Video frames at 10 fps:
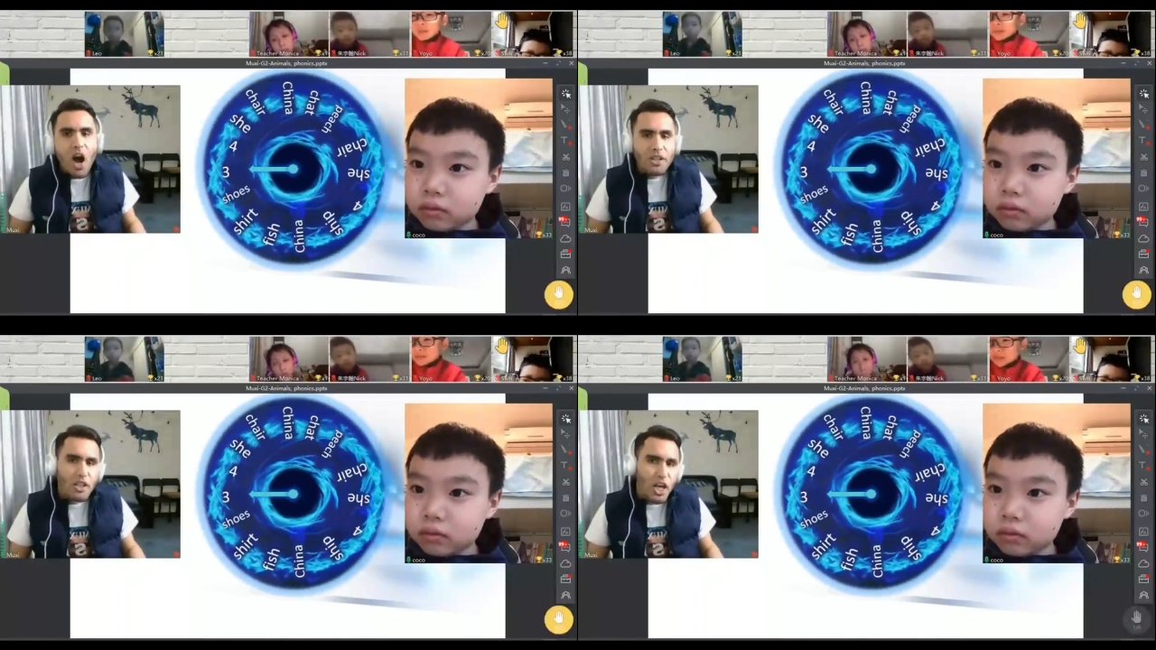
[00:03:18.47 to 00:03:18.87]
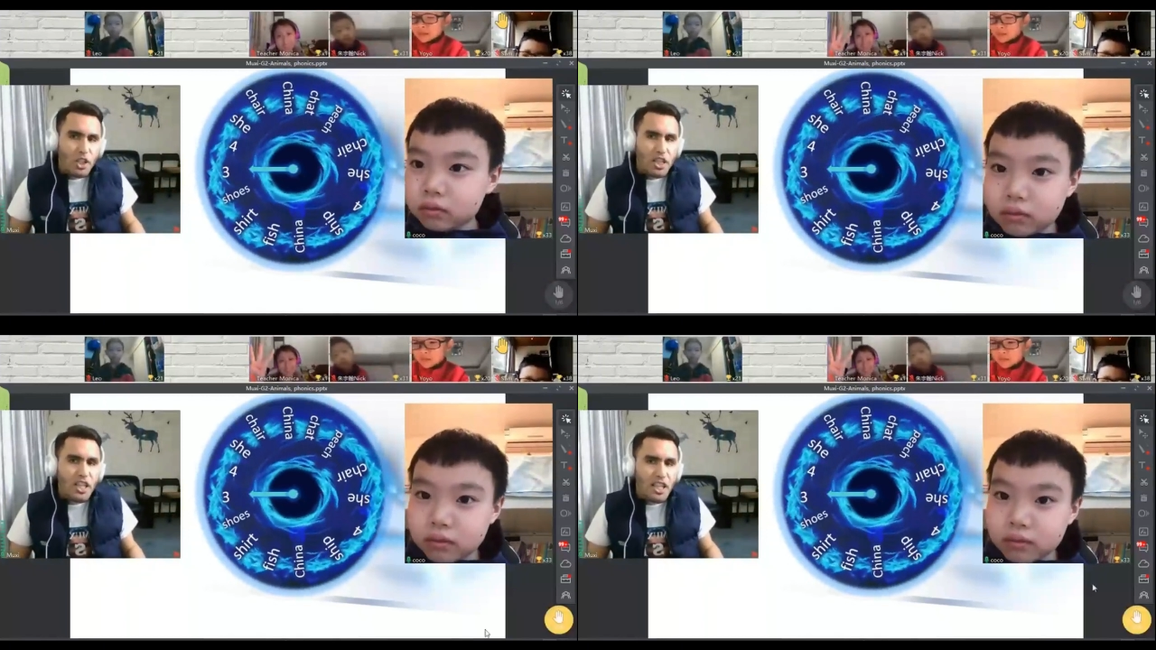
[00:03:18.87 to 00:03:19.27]
Speaker 1: Oh,
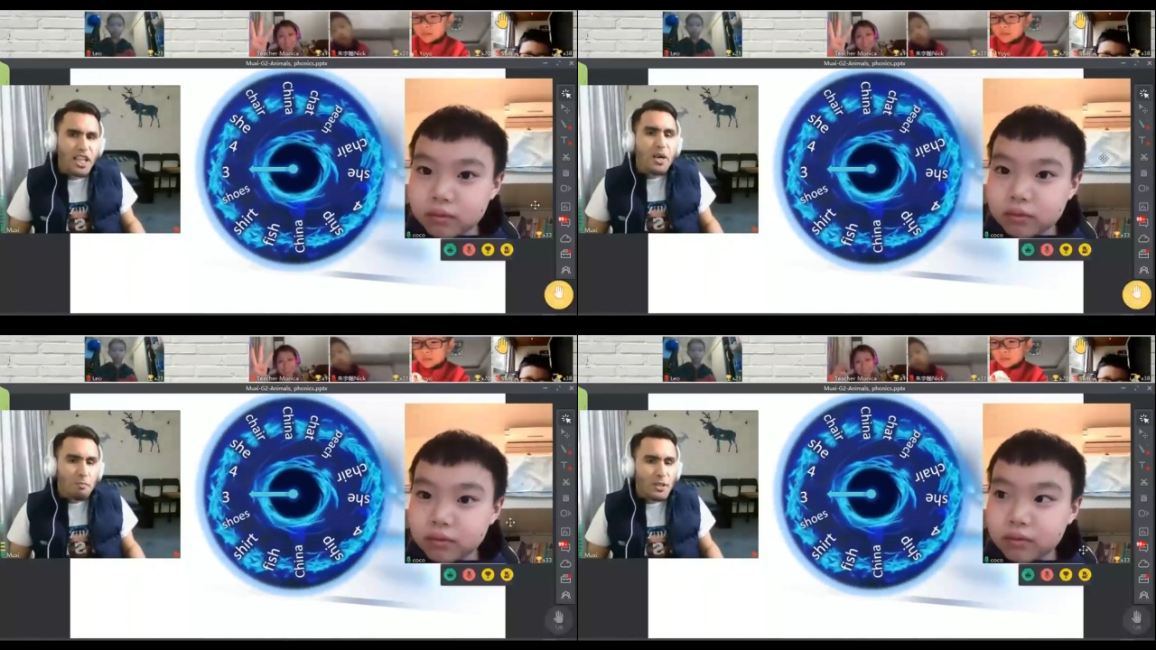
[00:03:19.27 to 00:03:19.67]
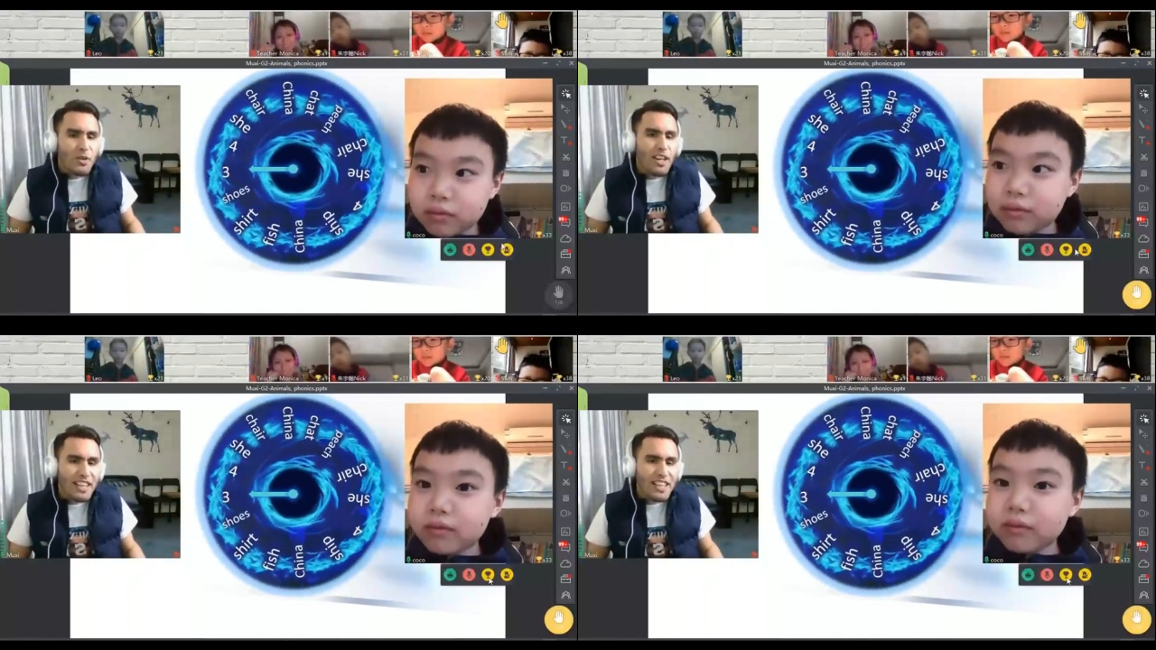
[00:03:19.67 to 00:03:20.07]
it's not she,
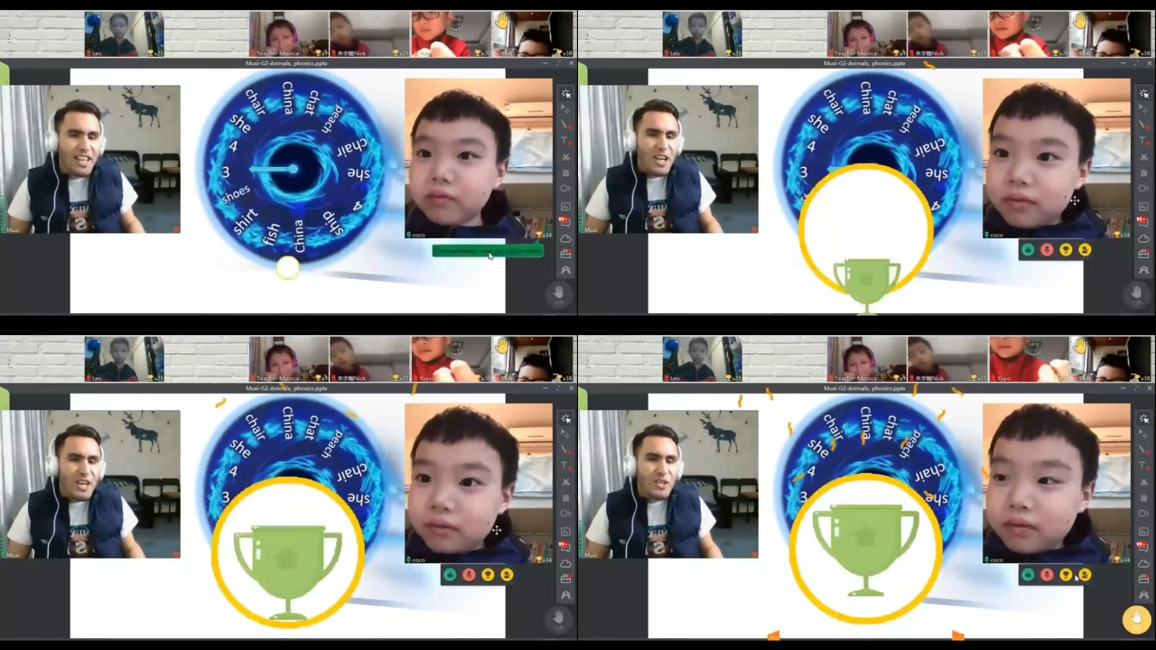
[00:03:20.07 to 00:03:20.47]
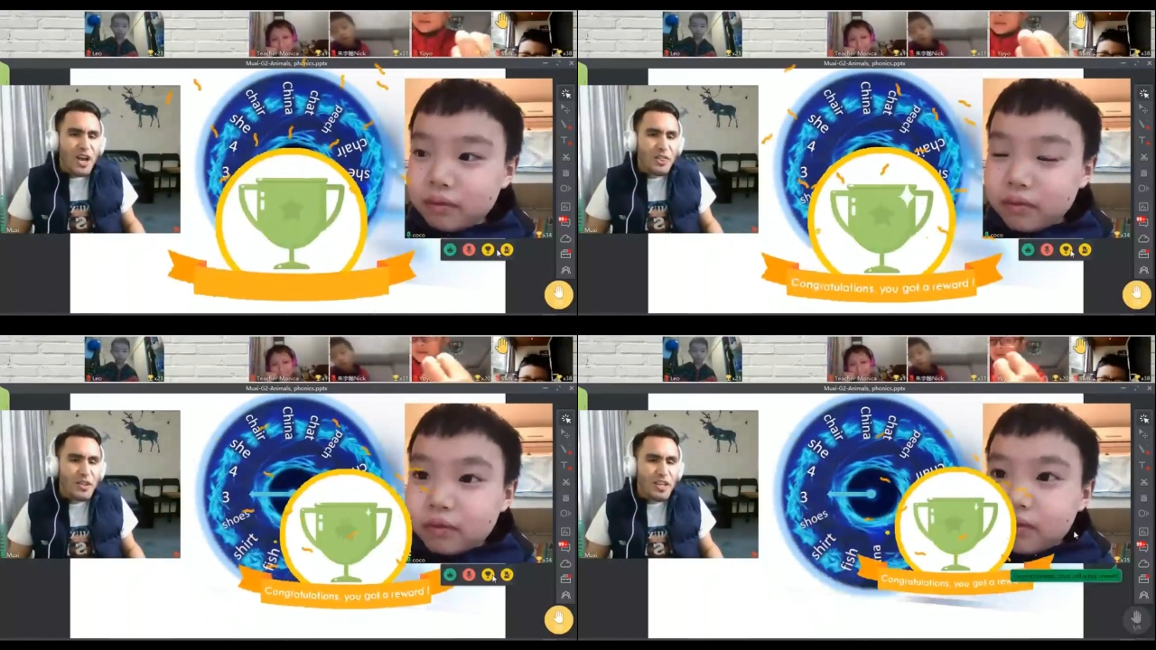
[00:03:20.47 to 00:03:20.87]
but you're lucky.
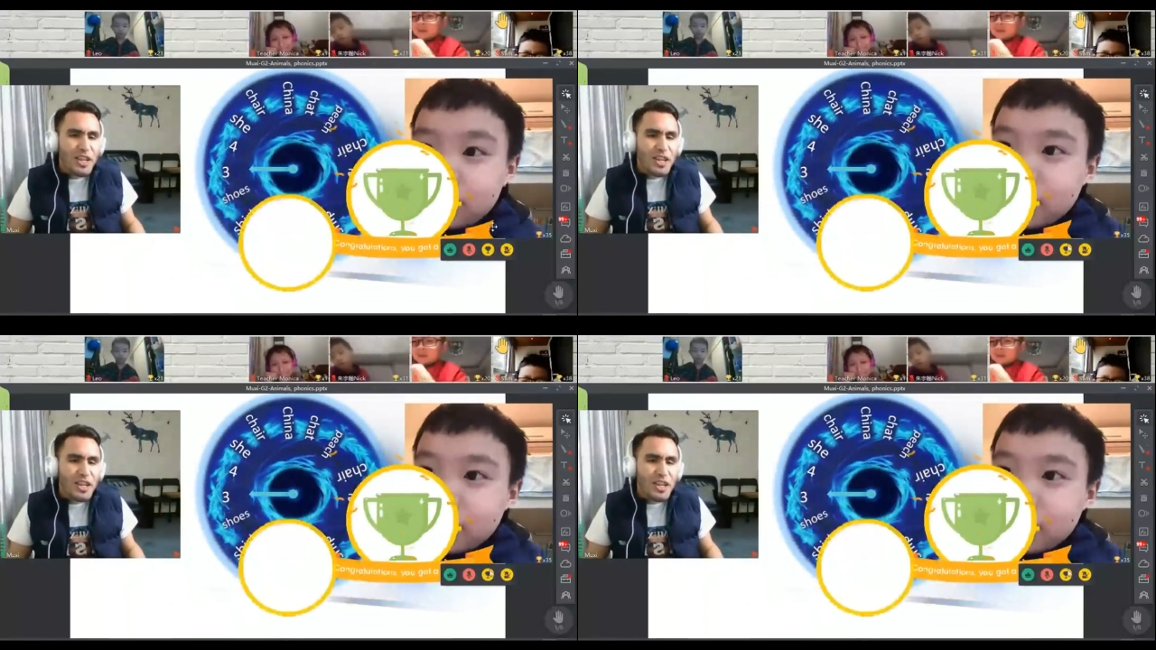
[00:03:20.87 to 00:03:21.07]
You got